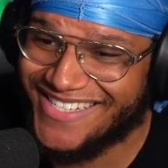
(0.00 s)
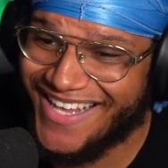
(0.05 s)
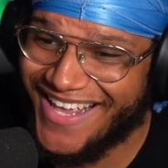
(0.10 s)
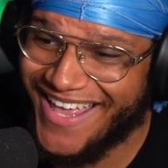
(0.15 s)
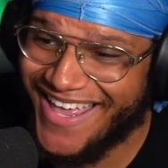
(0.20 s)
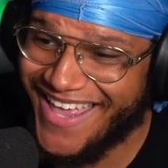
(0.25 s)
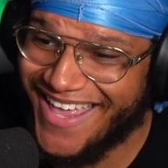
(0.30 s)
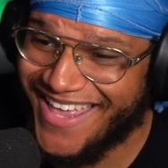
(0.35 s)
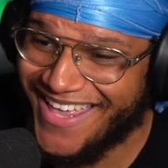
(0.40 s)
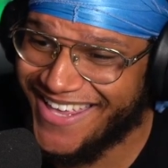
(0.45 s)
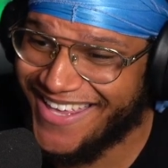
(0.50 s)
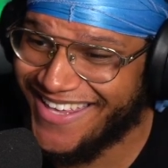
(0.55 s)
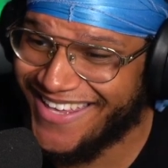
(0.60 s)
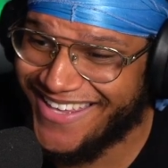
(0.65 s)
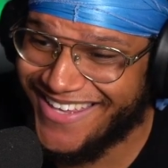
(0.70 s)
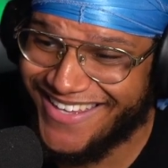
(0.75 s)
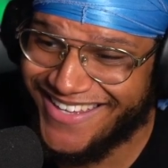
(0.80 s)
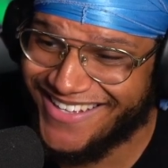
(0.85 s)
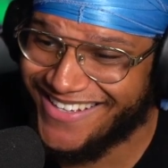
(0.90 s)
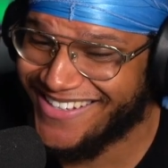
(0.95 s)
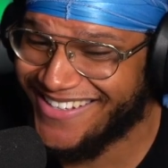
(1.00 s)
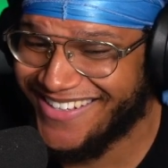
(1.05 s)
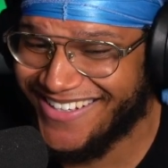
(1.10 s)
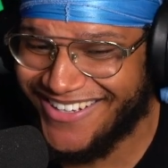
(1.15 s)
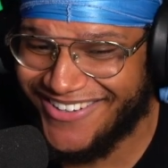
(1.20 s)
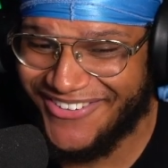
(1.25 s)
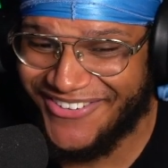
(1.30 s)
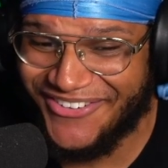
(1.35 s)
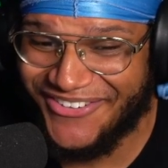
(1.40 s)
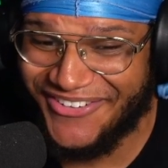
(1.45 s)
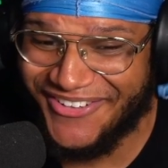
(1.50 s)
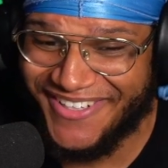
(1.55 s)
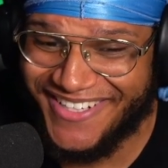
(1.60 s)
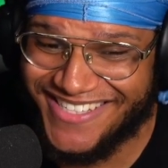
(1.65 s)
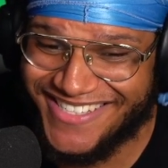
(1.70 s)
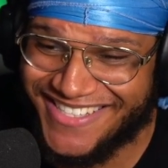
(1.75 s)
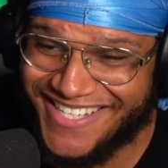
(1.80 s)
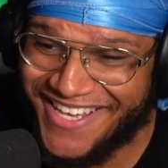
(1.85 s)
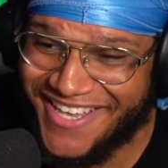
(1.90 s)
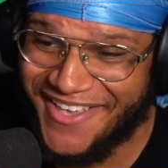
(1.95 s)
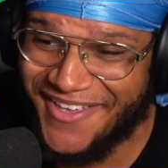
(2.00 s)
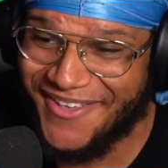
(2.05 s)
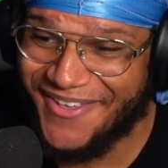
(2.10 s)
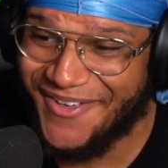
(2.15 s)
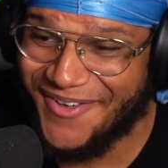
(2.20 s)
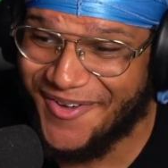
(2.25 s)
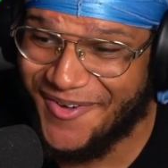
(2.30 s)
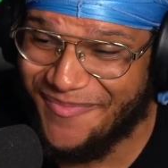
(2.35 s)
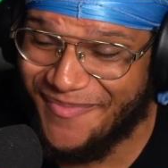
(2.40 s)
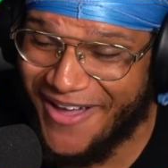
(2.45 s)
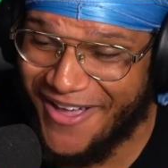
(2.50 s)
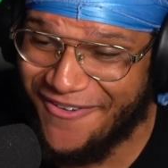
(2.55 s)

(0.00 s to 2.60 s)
Hey, hold on, he's him. My